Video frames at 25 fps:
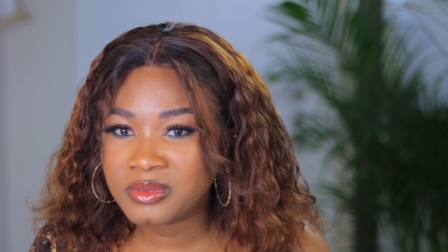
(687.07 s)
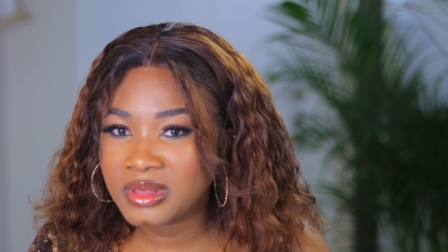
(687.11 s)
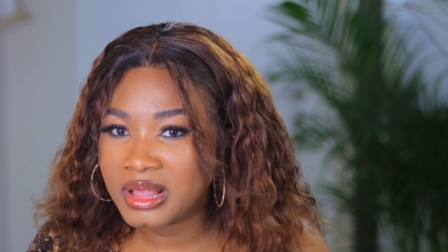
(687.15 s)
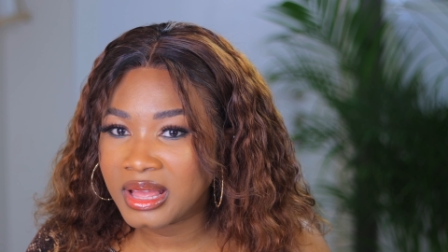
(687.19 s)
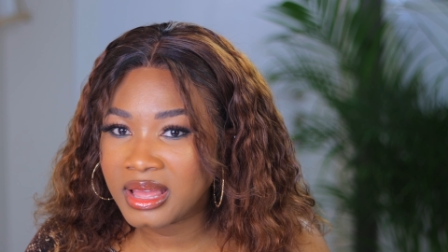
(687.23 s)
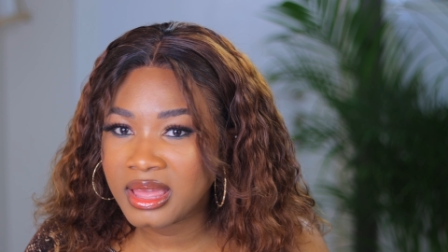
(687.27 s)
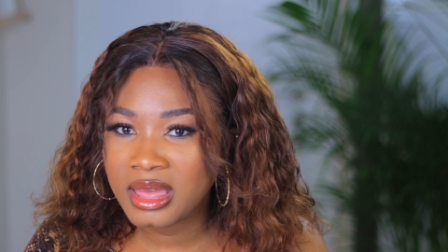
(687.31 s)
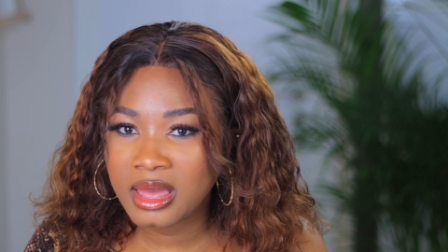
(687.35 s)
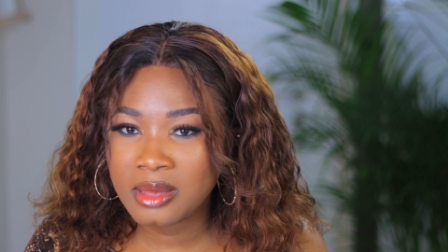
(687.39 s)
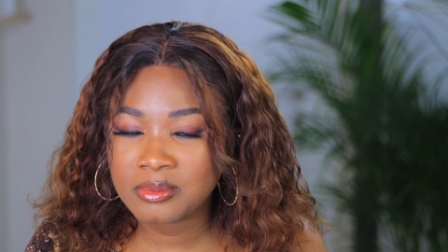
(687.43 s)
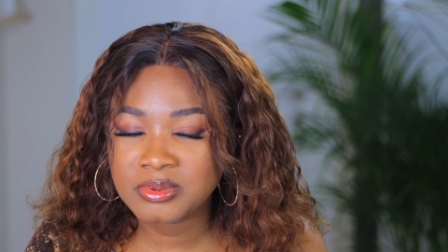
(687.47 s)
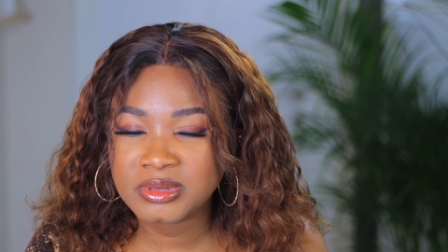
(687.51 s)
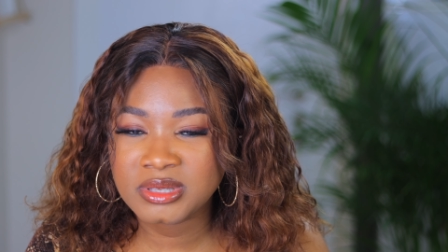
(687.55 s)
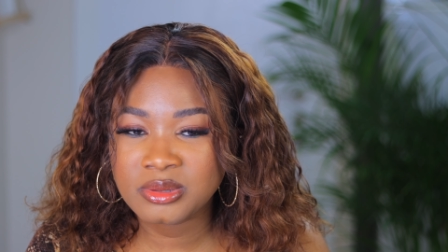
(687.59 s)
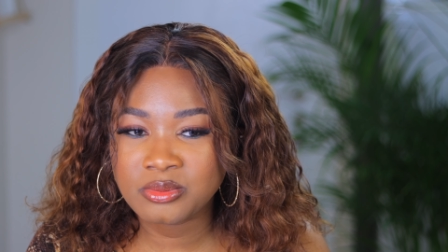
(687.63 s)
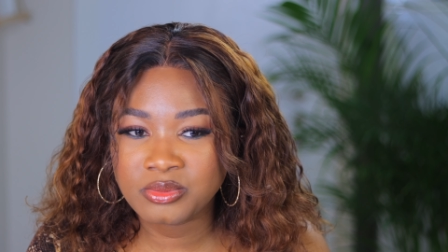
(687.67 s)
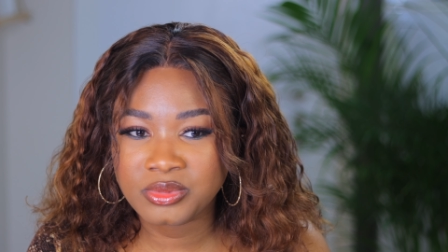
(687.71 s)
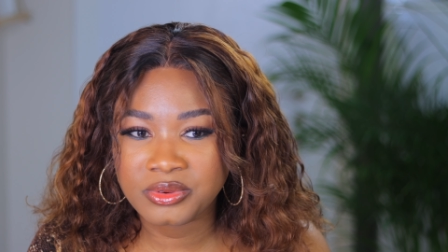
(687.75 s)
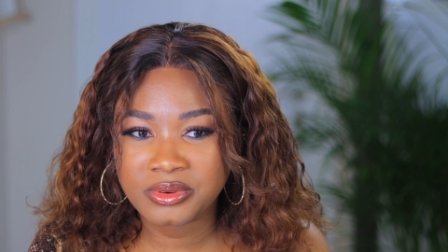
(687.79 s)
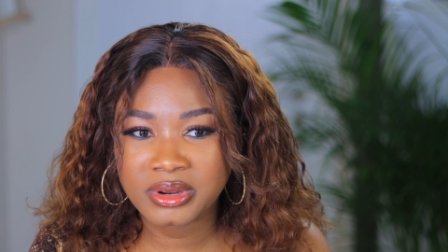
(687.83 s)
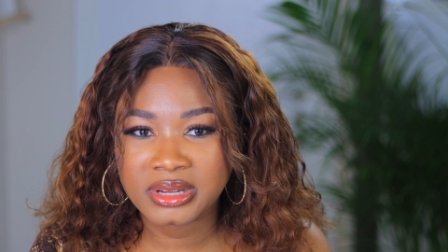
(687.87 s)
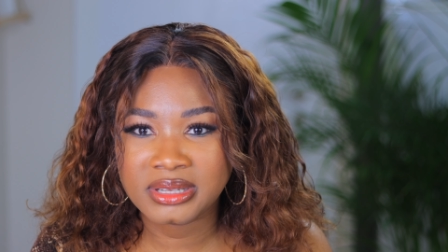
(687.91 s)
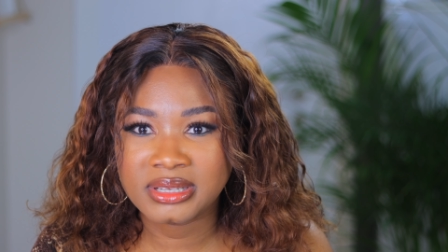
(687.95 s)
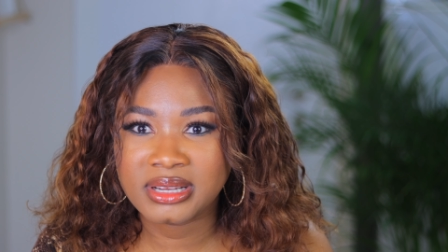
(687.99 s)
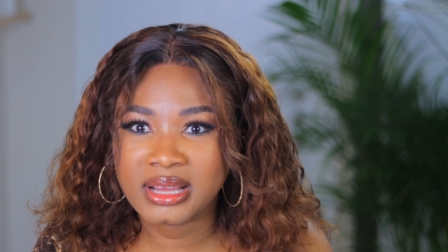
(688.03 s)
like
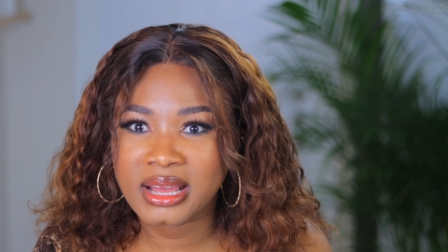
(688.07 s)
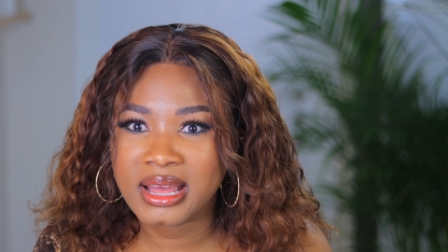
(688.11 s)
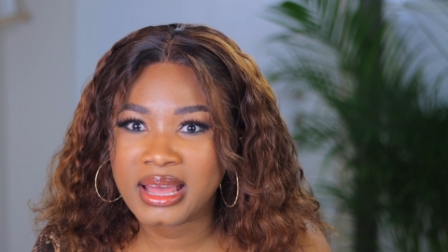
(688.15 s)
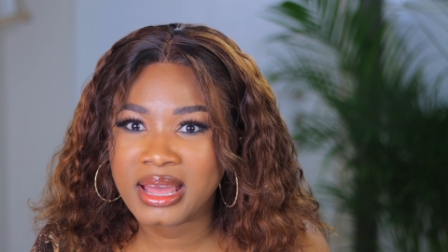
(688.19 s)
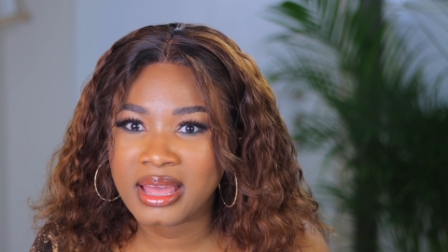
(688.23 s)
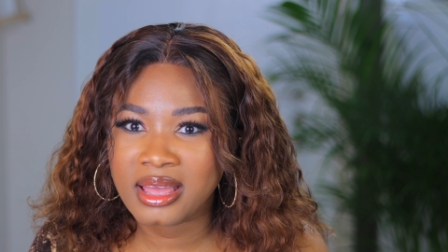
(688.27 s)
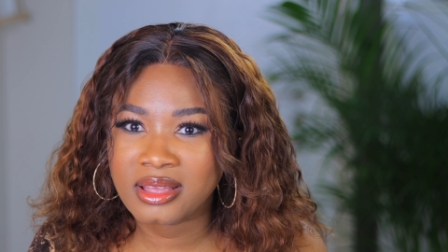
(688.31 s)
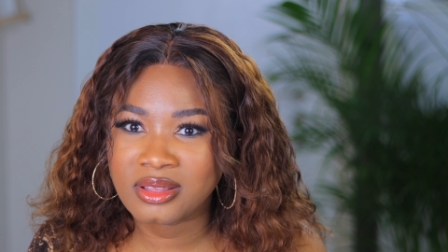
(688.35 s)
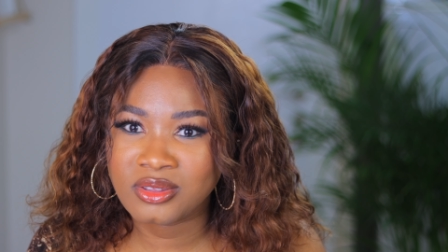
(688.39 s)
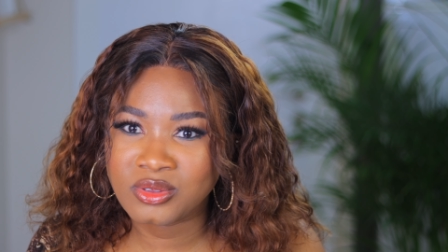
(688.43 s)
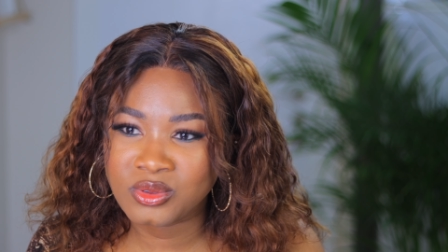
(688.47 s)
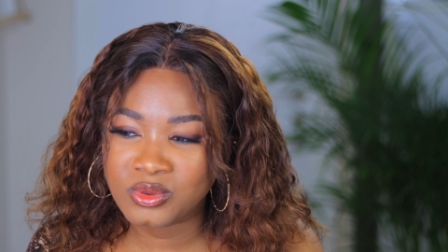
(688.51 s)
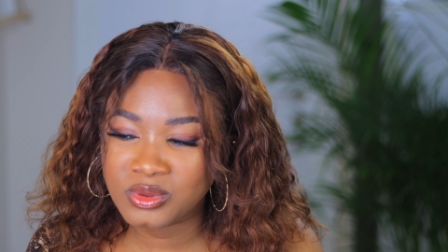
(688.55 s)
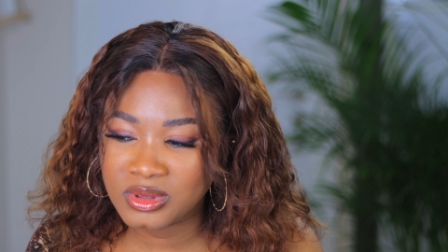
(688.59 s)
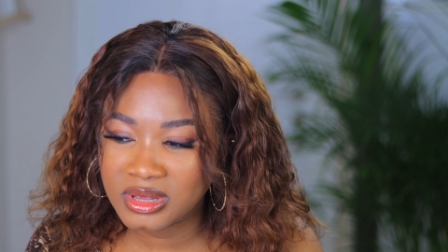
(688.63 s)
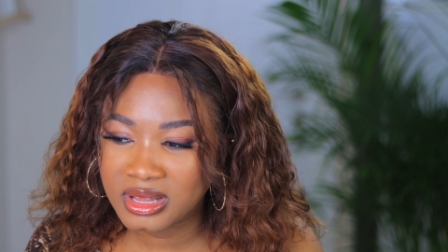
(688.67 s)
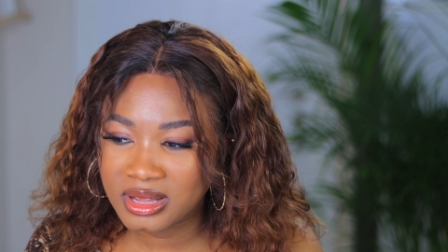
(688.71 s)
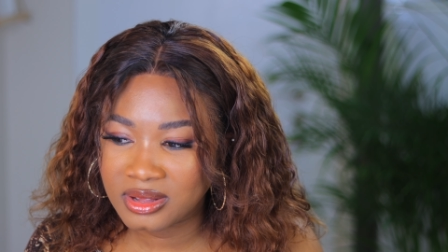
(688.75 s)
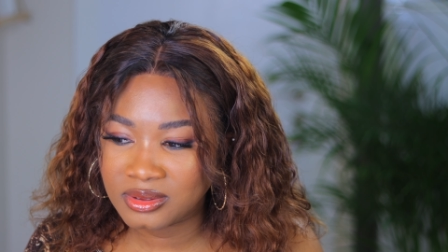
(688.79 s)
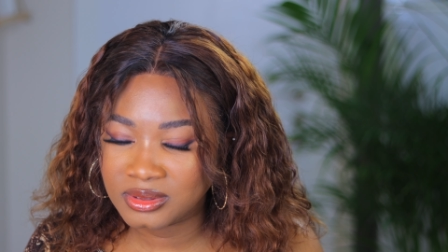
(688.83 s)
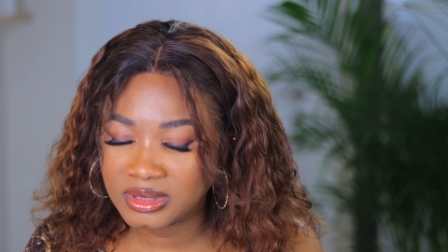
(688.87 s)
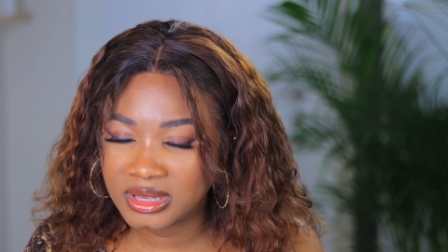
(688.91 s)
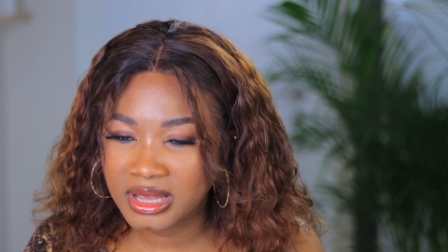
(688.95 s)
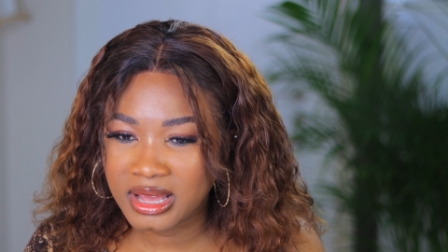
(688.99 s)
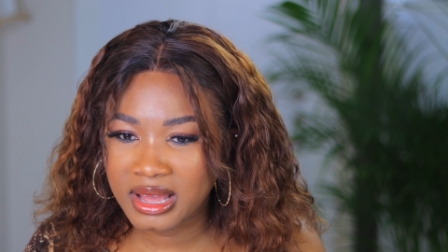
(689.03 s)
Hepsiburada, I know
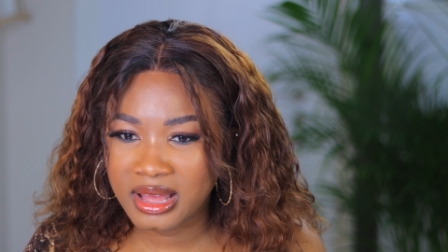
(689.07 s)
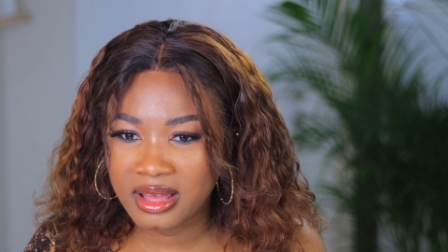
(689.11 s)
now they